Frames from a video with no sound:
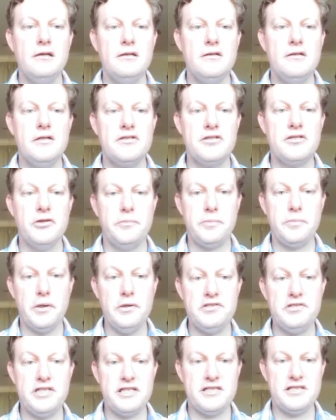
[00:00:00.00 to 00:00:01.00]
So
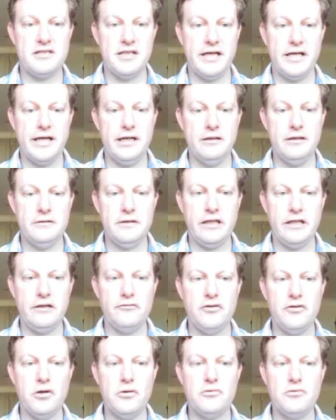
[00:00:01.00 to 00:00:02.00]
process layout
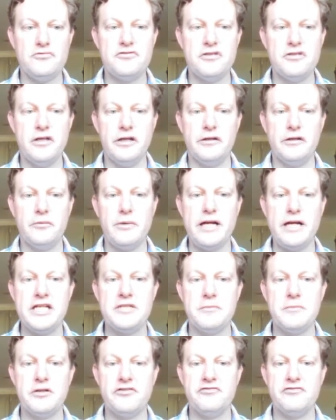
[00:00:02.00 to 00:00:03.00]
involves an
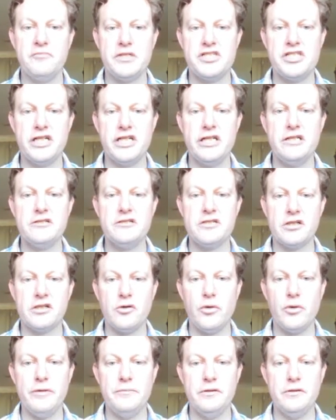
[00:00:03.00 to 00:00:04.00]
arrangement of machines,
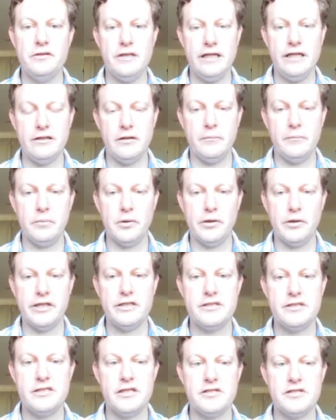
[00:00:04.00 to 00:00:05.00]
equipment, and
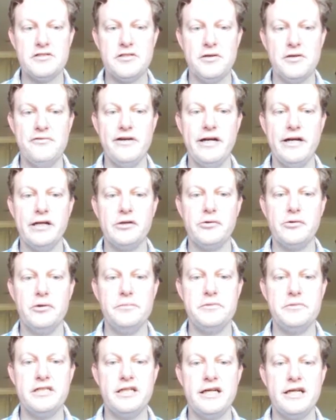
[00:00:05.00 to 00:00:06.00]
employees so they are
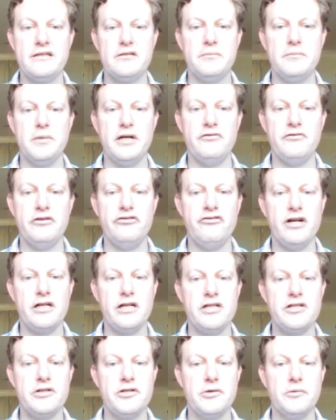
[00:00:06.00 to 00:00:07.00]
grouped together by the
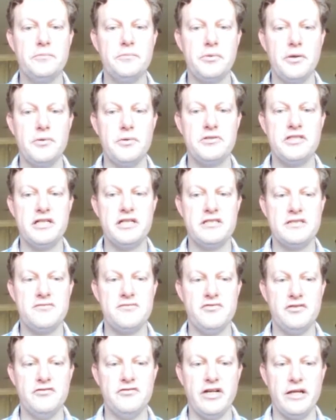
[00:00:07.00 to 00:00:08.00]
functional process
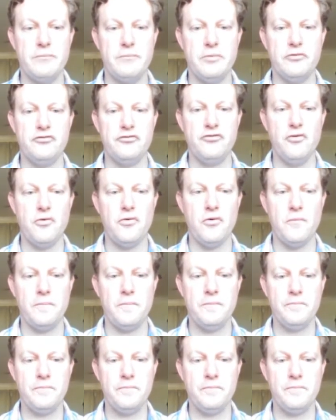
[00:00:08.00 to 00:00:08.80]
that they perform.